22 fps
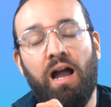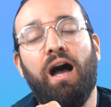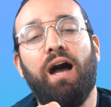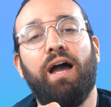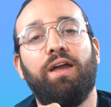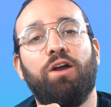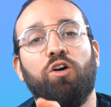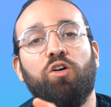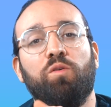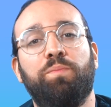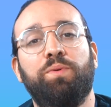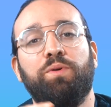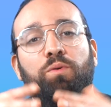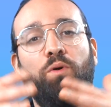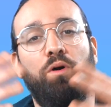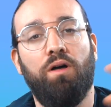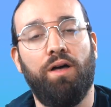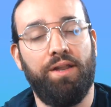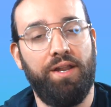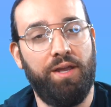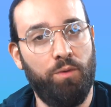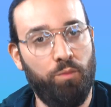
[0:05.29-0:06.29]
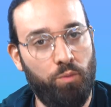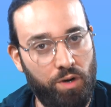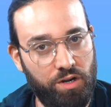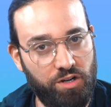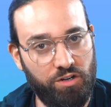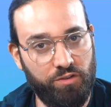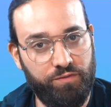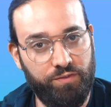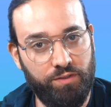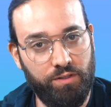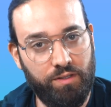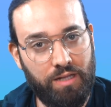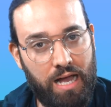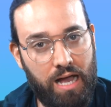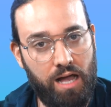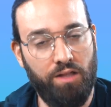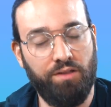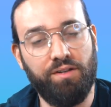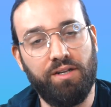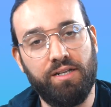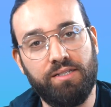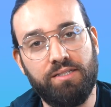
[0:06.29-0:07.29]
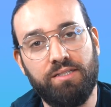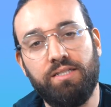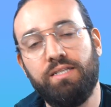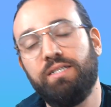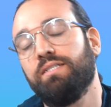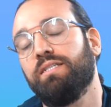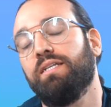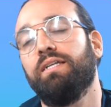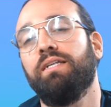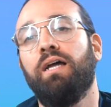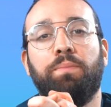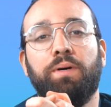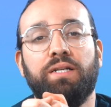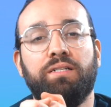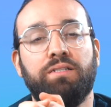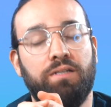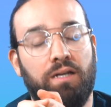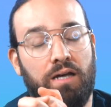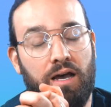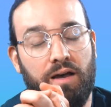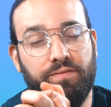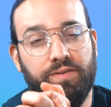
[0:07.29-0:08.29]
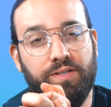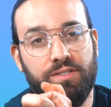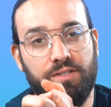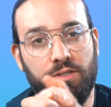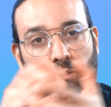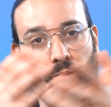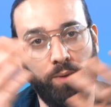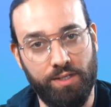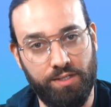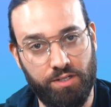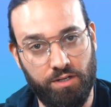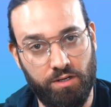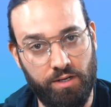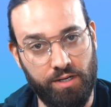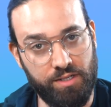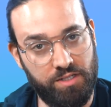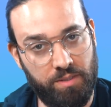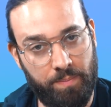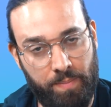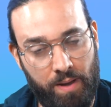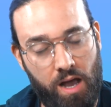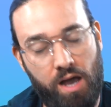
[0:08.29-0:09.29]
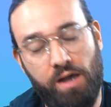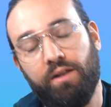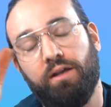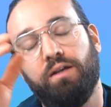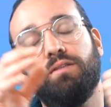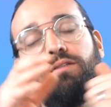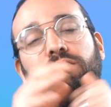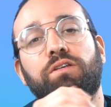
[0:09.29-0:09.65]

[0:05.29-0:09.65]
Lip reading: I hope you all had a wonderful holiday season, but obviously winter is upon us.